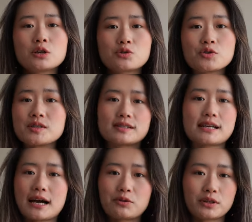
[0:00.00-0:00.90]
to
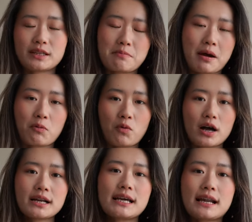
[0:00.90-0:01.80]
decide what they might want,